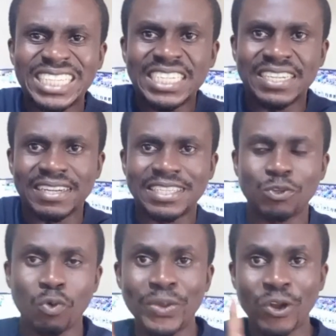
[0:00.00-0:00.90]
degrees
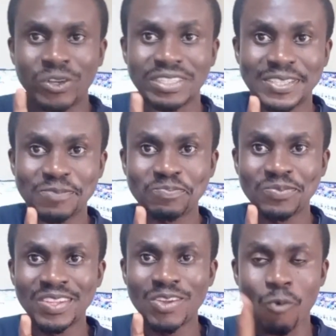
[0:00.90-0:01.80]
will be lost.
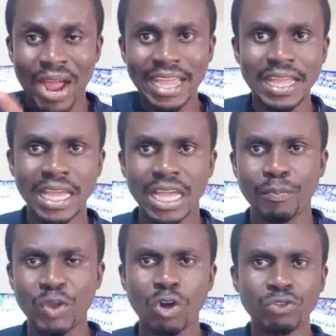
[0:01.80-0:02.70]
Why?
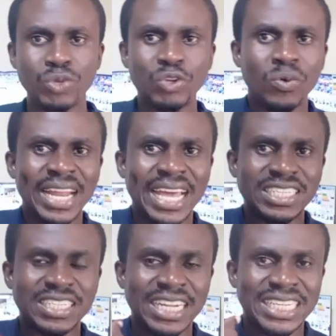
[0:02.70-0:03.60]
Because we know that
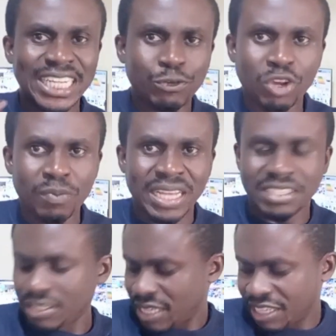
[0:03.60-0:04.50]
the deltoid
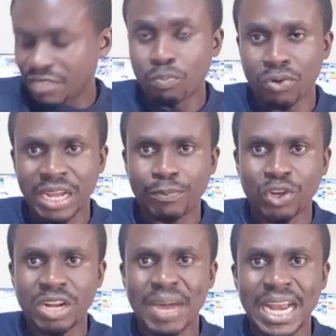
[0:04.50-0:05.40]
muscle, yes, important, I'm
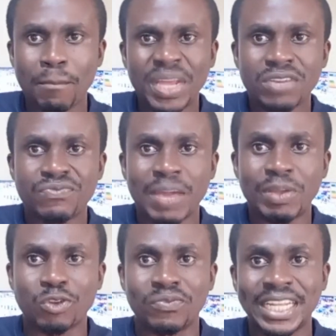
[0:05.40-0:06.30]
talking about the middle
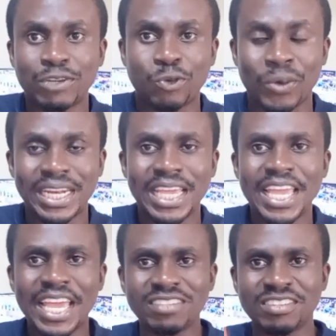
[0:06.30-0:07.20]
fibers of deltoid,
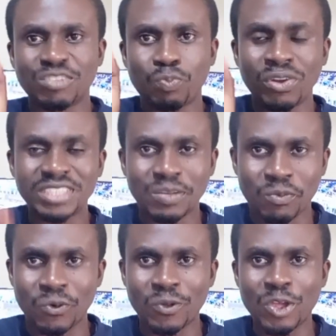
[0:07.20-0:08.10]
is
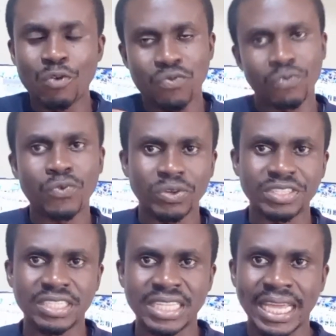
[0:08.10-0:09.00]
responsible for, of
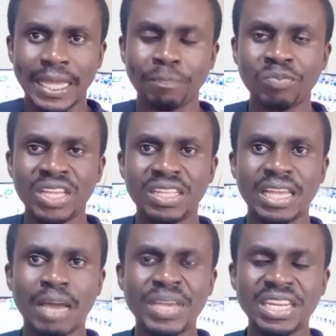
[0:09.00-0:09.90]
course, the
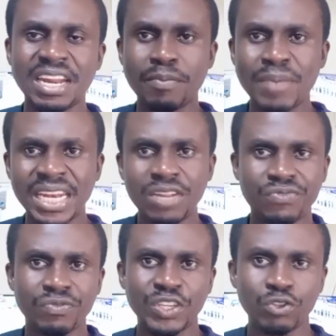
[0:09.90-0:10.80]
remaining
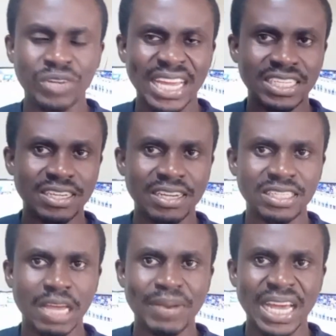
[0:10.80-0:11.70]
15 to 90 degrees
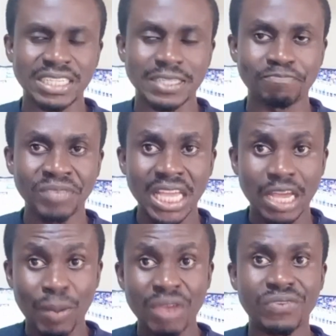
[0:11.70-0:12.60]
abduction. And
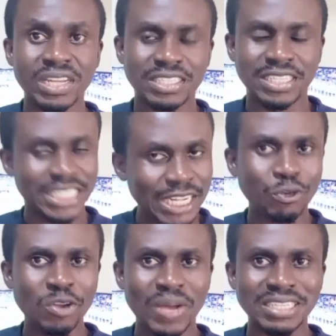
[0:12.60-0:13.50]
my friends, the
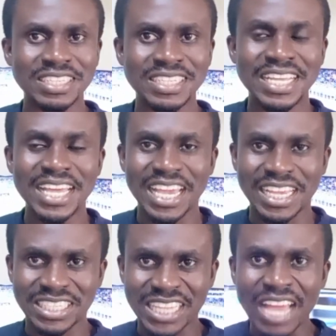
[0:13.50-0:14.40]
deltoid muscle
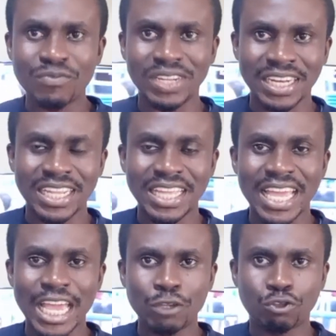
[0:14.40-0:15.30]
is having
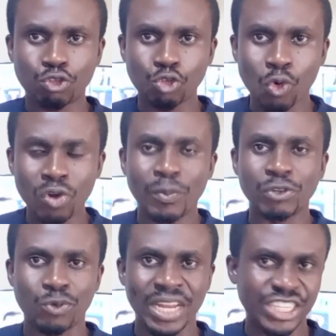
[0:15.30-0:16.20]
a sole
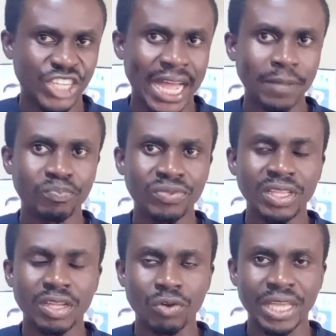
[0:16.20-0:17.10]
musculature,
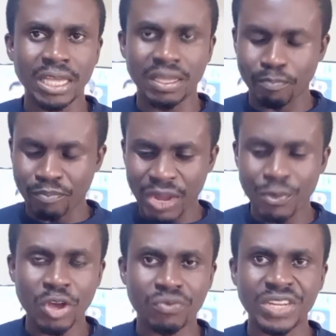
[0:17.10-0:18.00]
okay, by
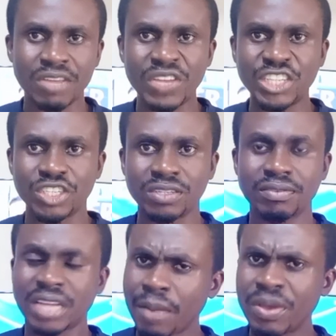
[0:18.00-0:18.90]
way of innervation
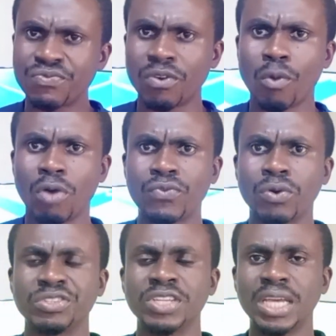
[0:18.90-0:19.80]
coming from, of
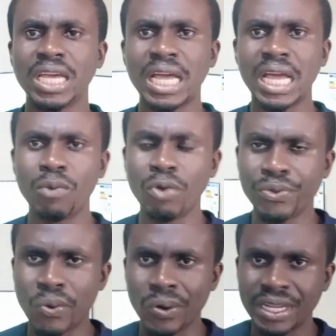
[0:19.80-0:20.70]
course,
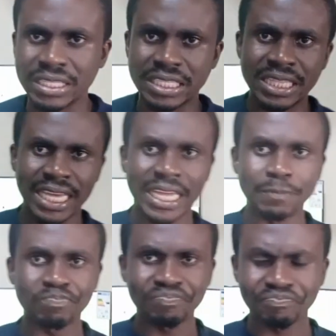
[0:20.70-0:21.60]
the
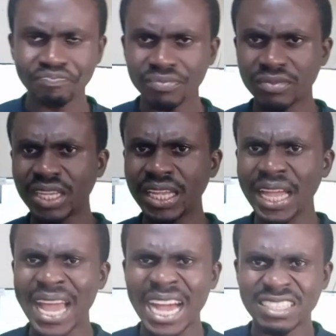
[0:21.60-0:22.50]

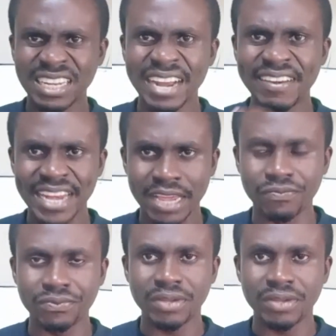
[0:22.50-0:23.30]
axillary nerve.